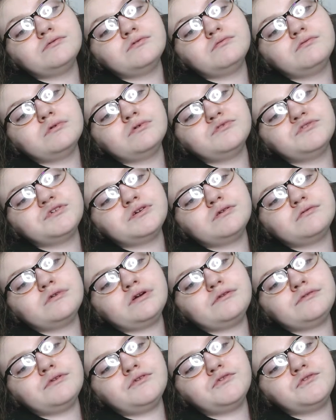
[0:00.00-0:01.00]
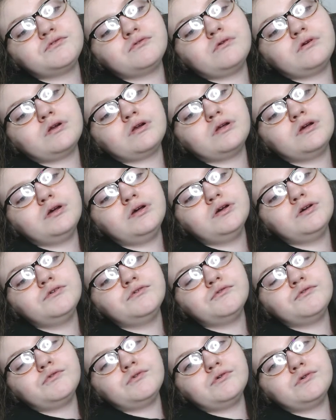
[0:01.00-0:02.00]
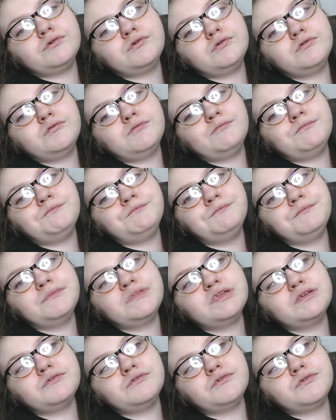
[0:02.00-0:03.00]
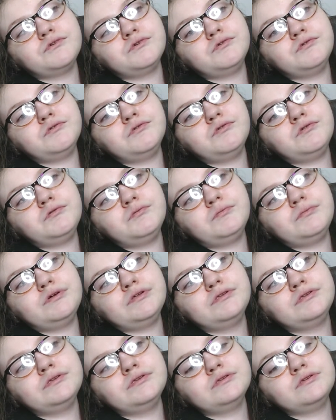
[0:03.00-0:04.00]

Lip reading: the wheelchair around the store. Zoom, zoom,